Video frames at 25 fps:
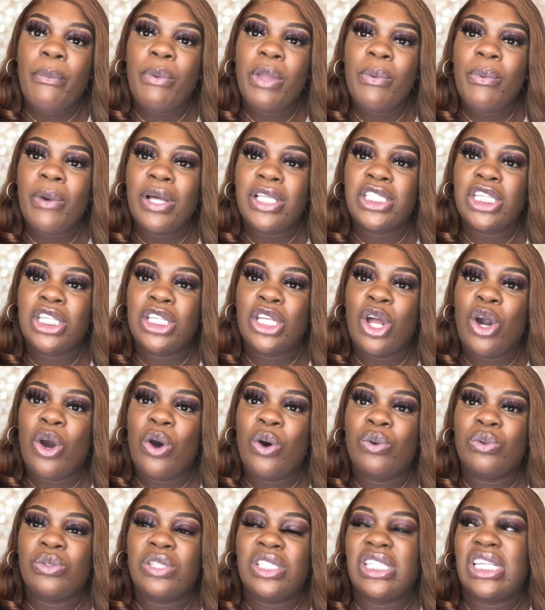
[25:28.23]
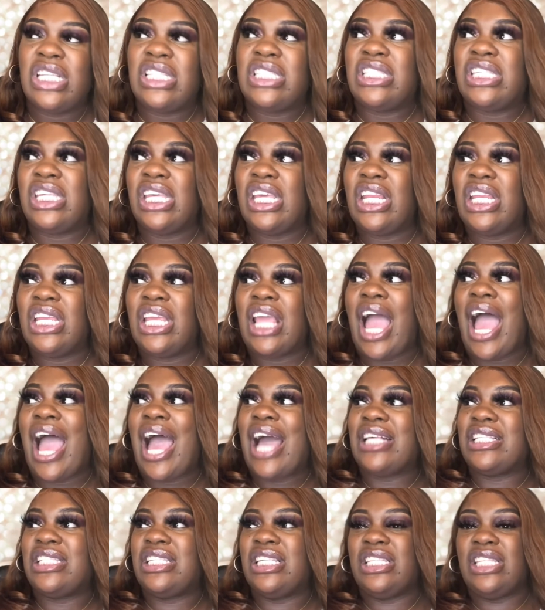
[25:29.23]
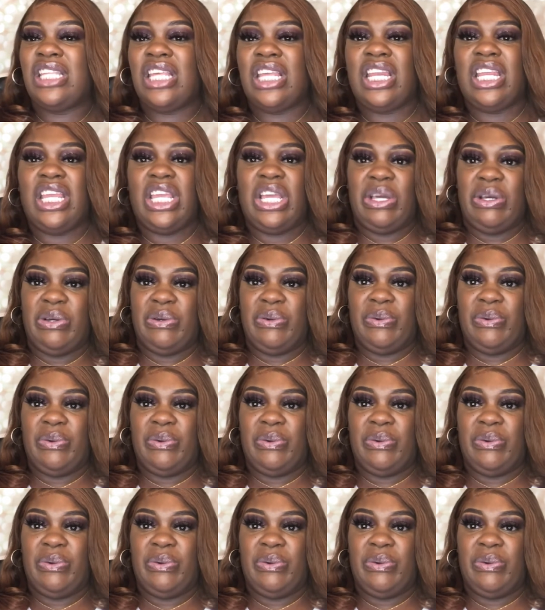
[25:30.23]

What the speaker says: we wasn't no Sadiddy, hi Sadiddy,